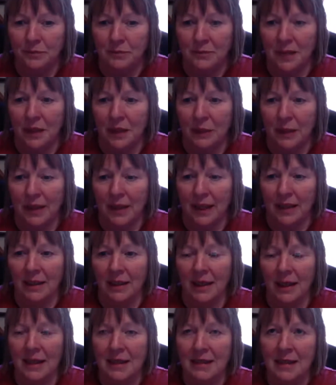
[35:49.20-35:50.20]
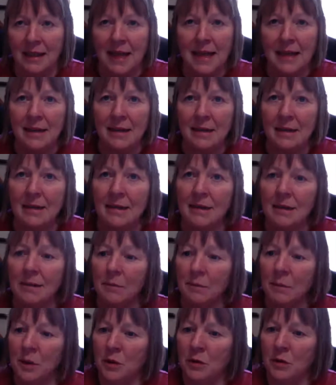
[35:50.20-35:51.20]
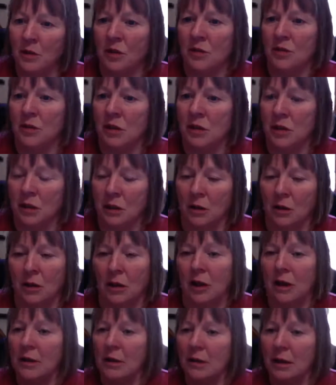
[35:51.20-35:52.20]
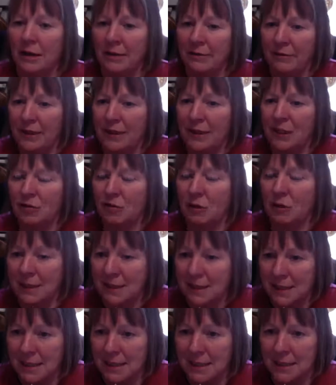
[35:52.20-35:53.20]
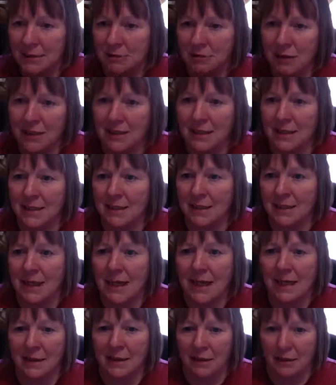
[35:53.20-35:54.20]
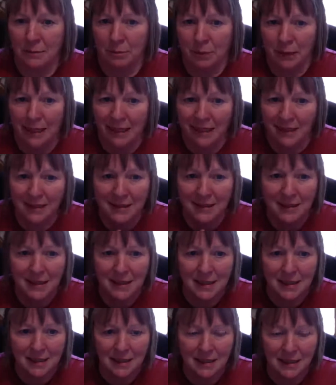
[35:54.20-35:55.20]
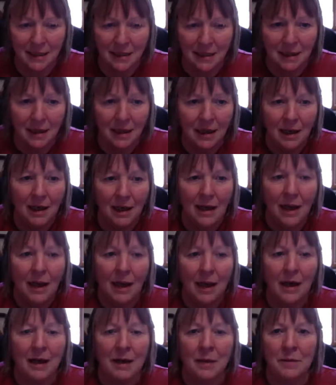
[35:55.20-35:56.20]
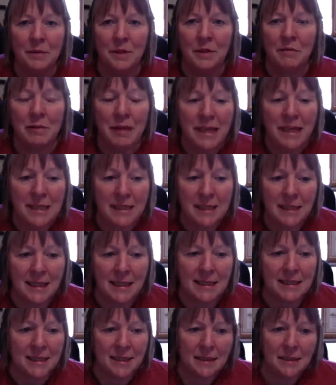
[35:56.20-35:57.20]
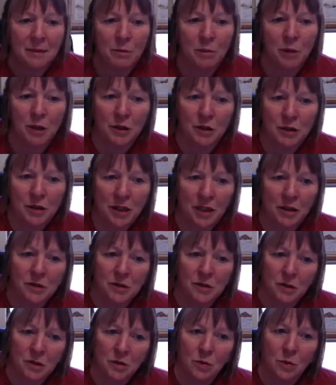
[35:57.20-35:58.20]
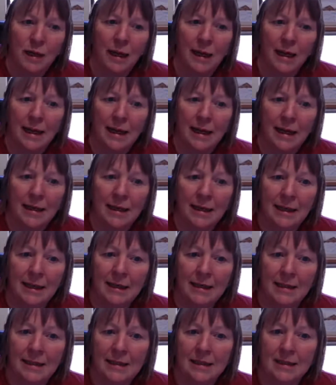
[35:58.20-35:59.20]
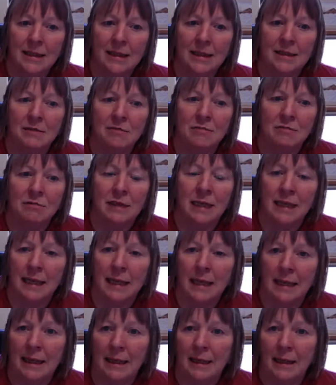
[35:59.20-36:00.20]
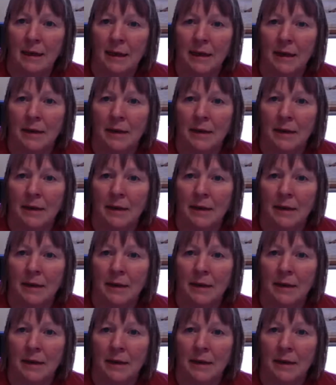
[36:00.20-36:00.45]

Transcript: okay, and then move on to look at if he's transited any other planets. And the reason is that the Pluto square is really